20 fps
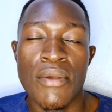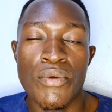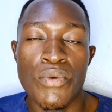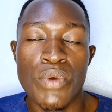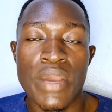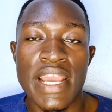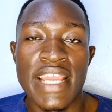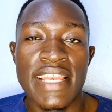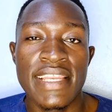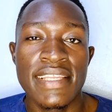
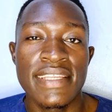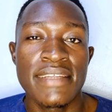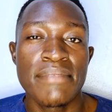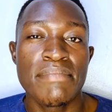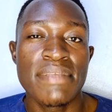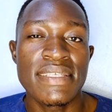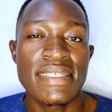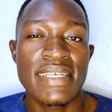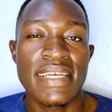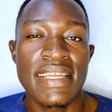while
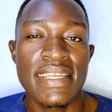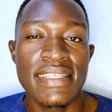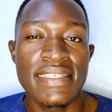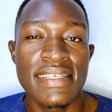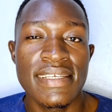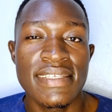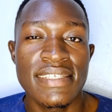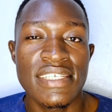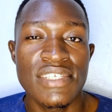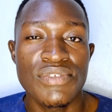
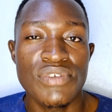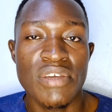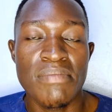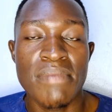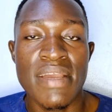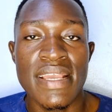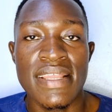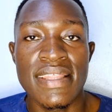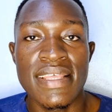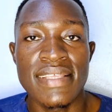miscarriages is
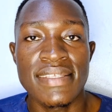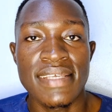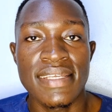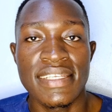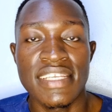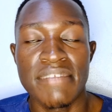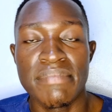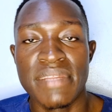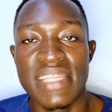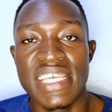whereby there is a
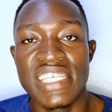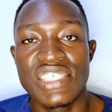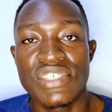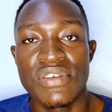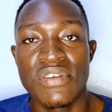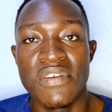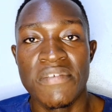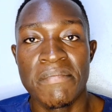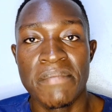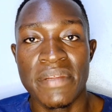
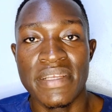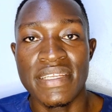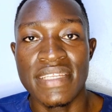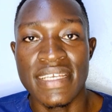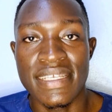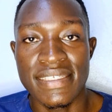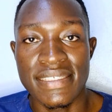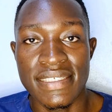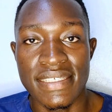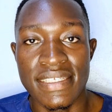termination of
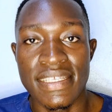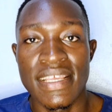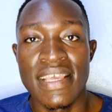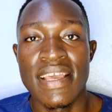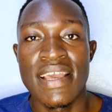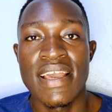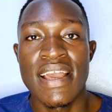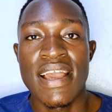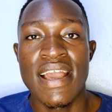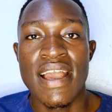pregnancy
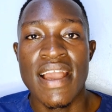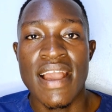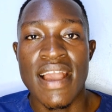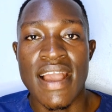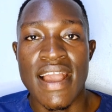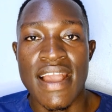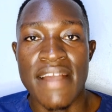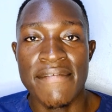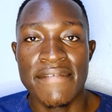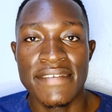
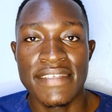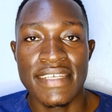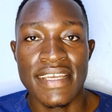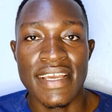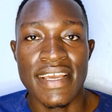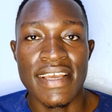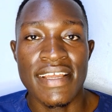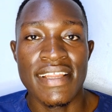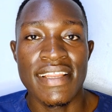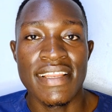
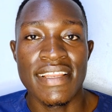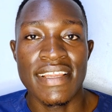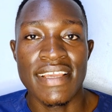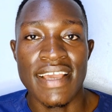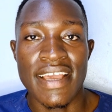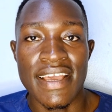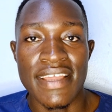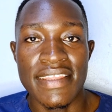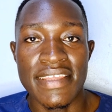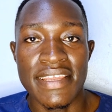after
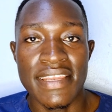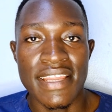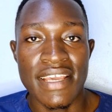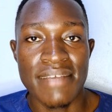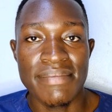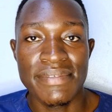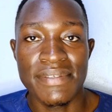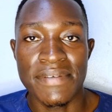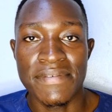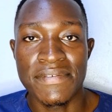the
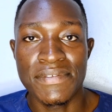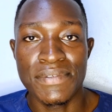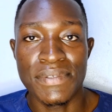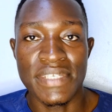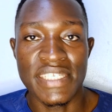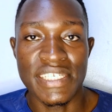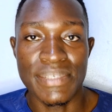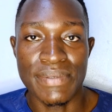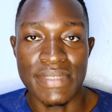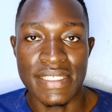lapse of
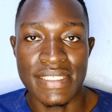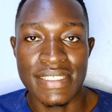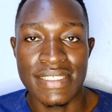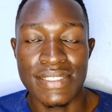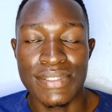20 weeks.